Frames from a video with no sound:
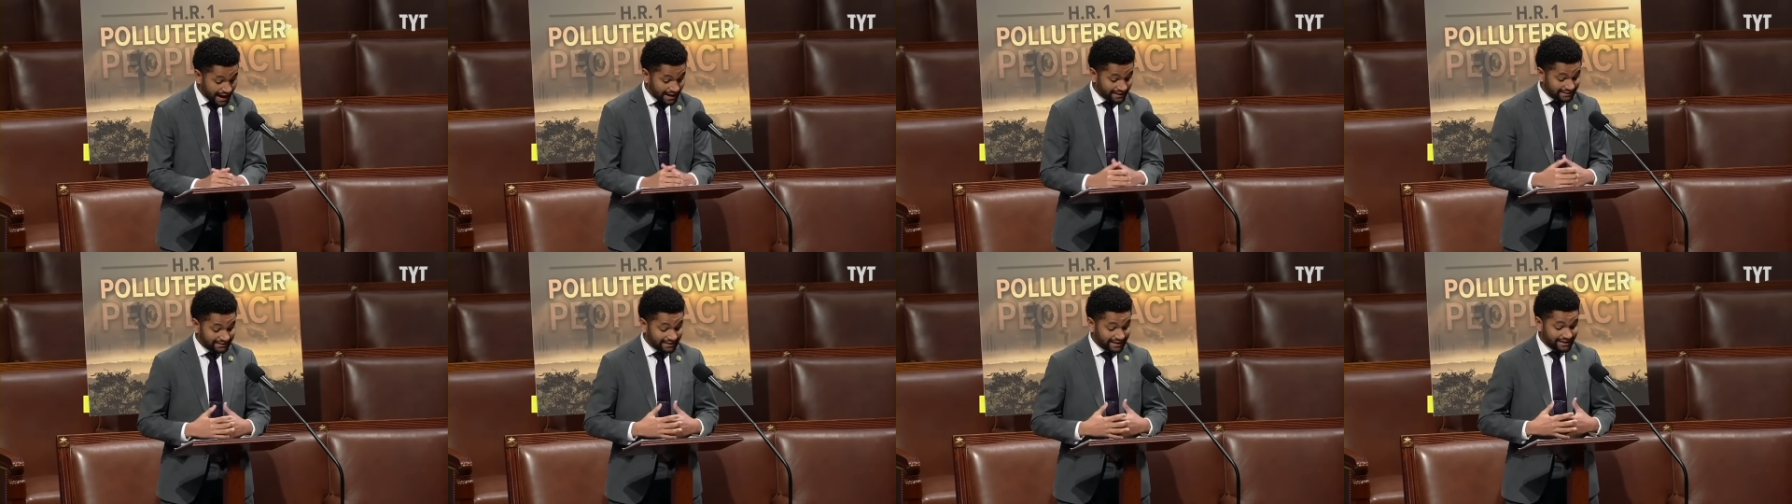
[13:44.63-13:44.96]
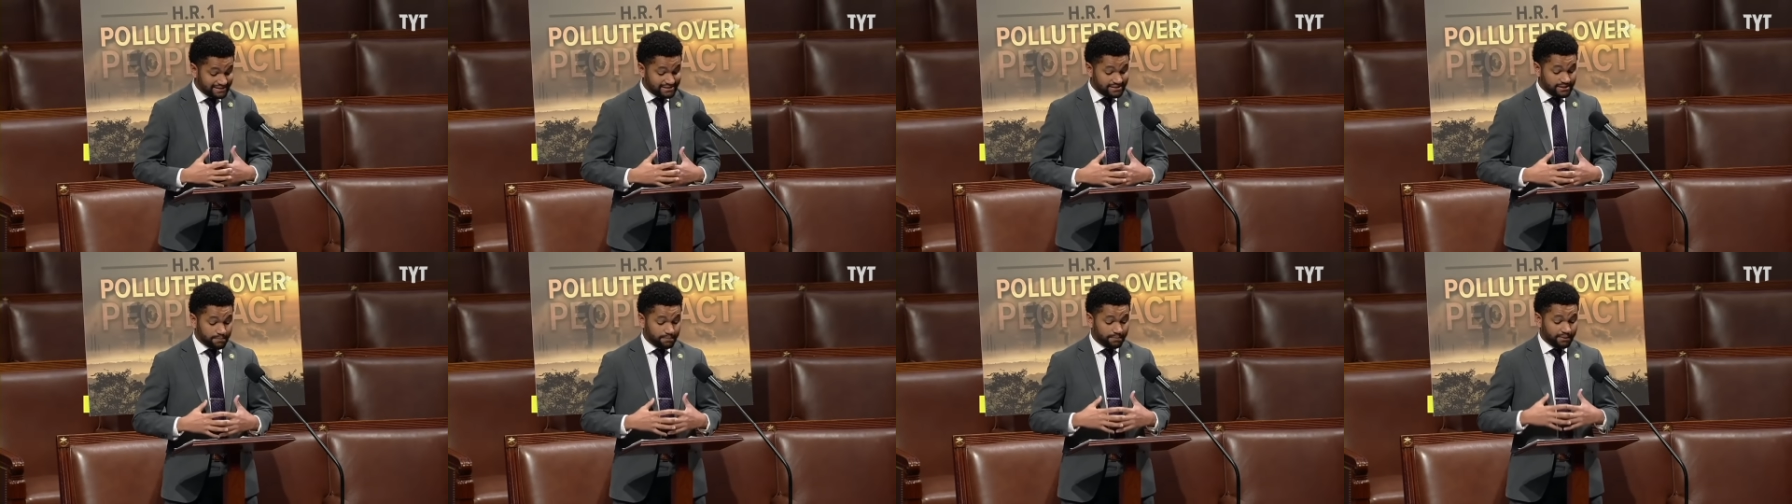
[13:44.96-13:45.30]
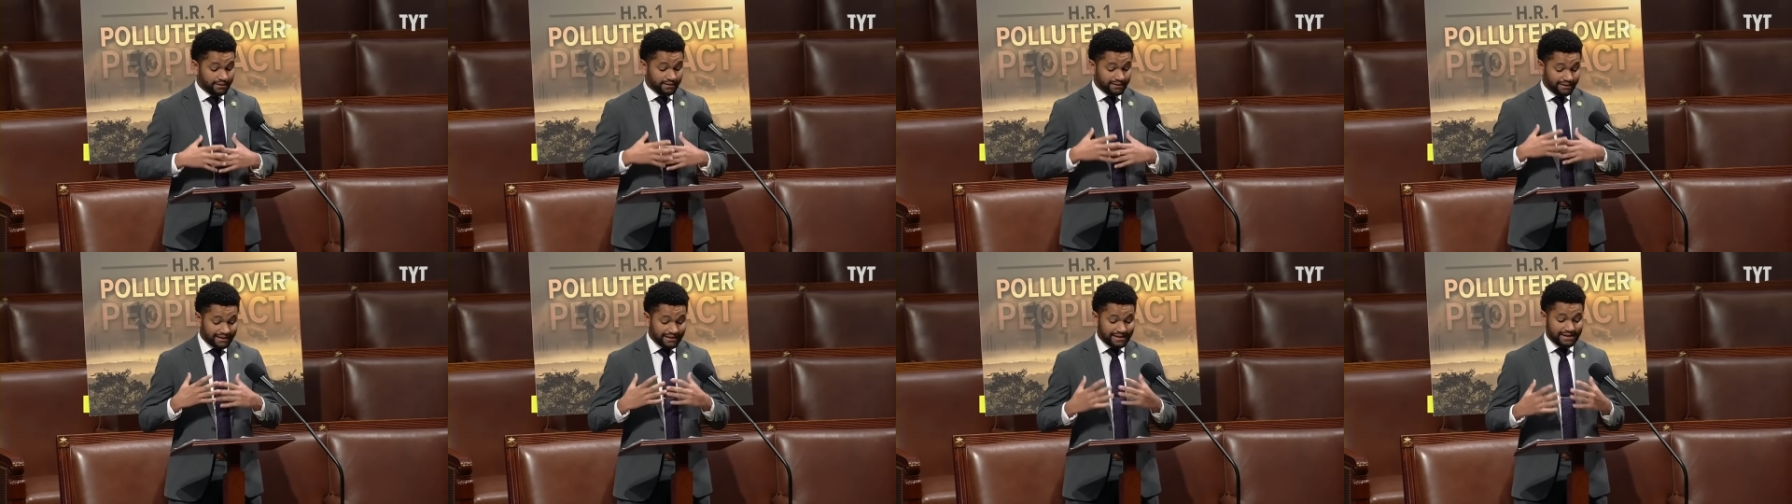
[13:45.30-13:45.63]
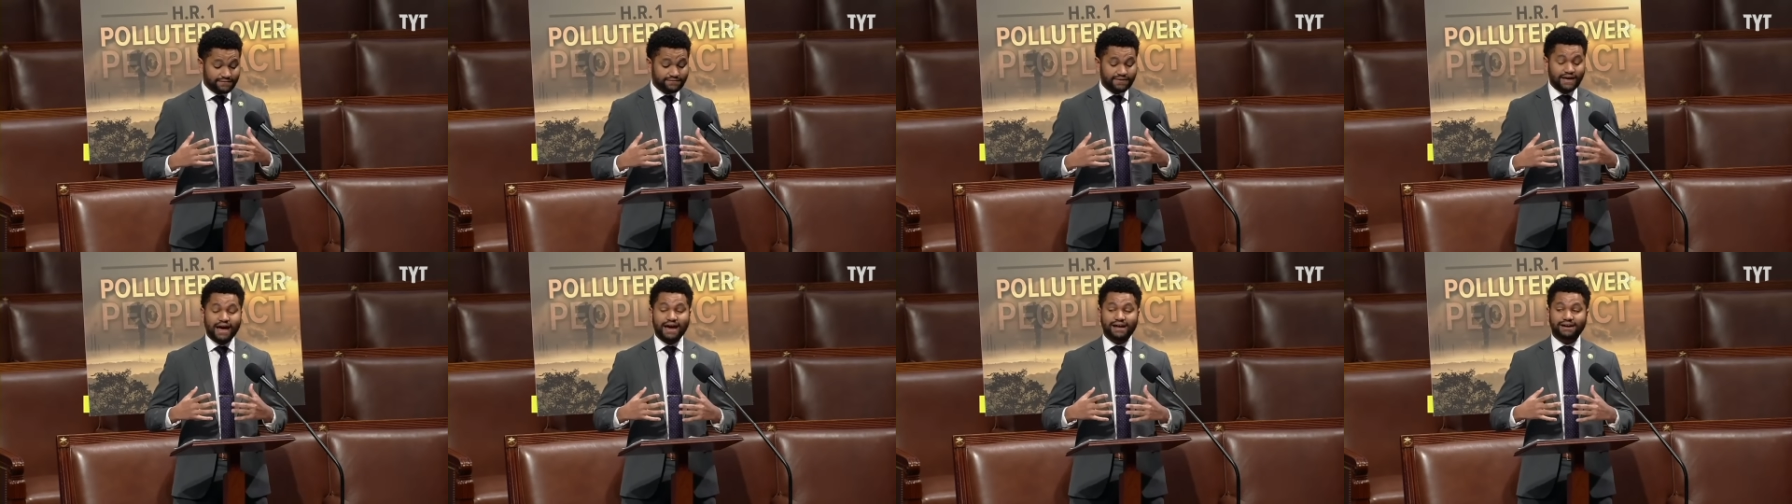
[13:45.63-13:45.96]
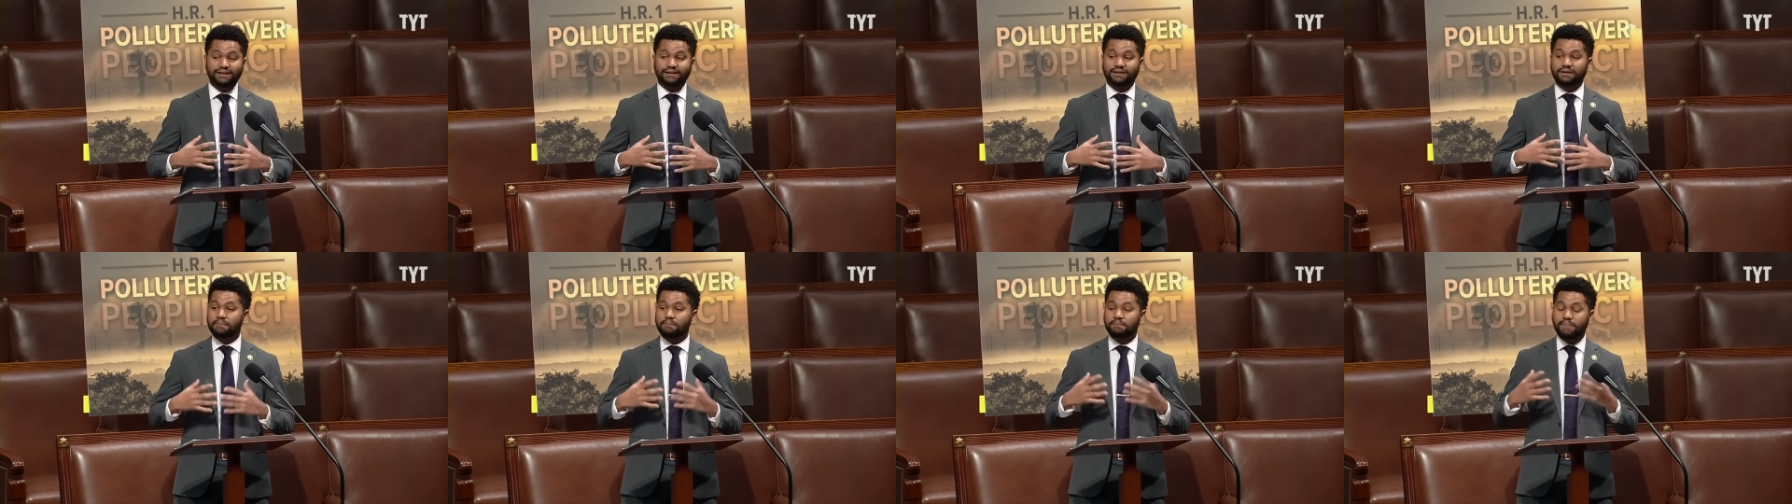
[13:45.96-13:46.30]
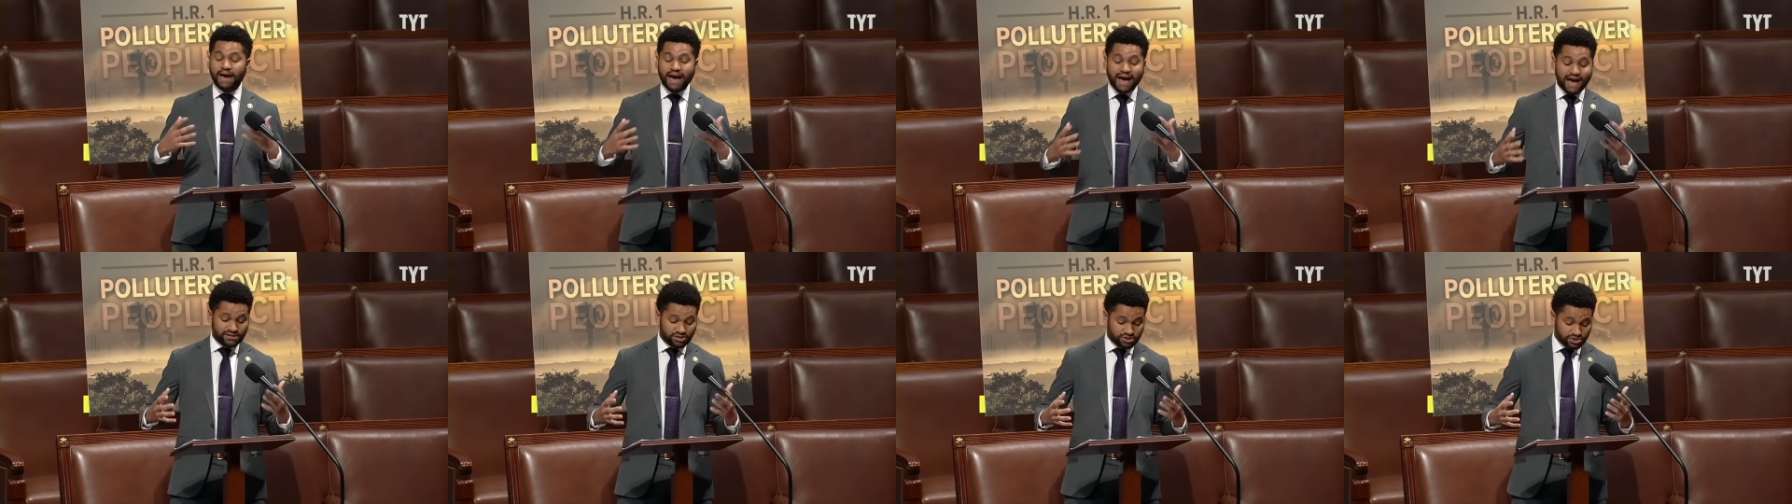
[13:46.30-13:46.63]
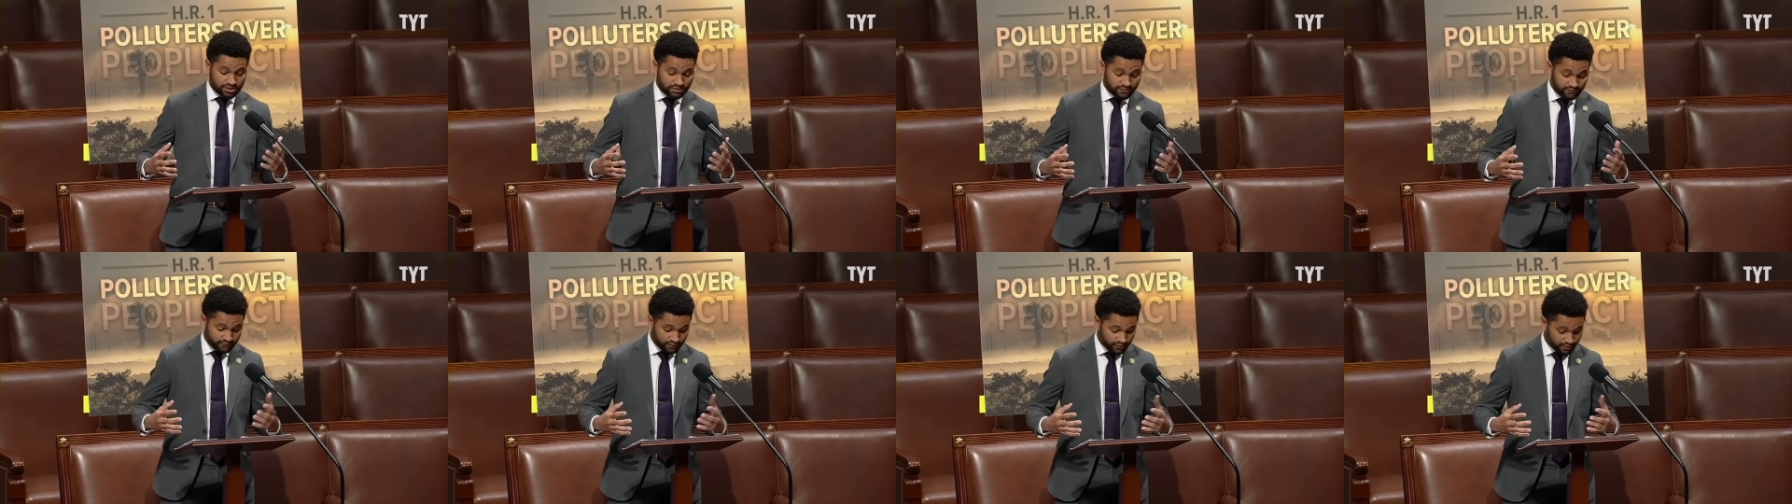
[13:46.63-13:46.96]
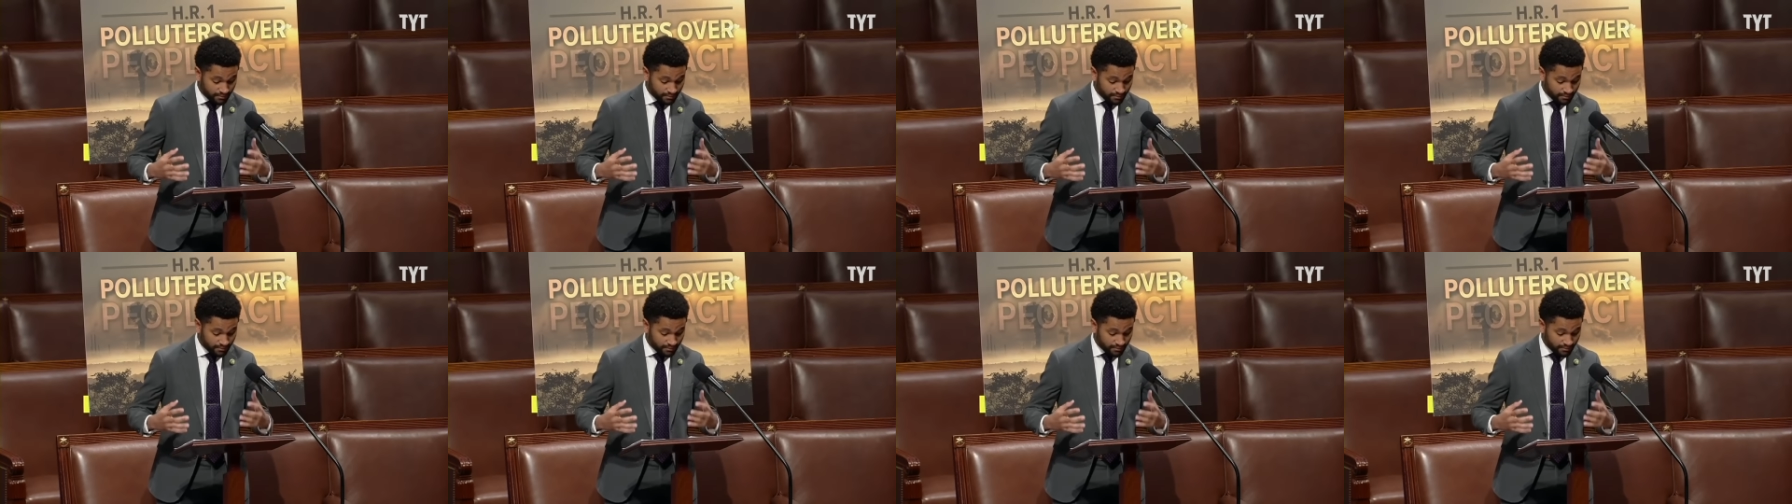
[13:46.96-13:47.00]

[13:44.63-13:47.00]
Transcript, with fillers: I'd like to believe that out of compassion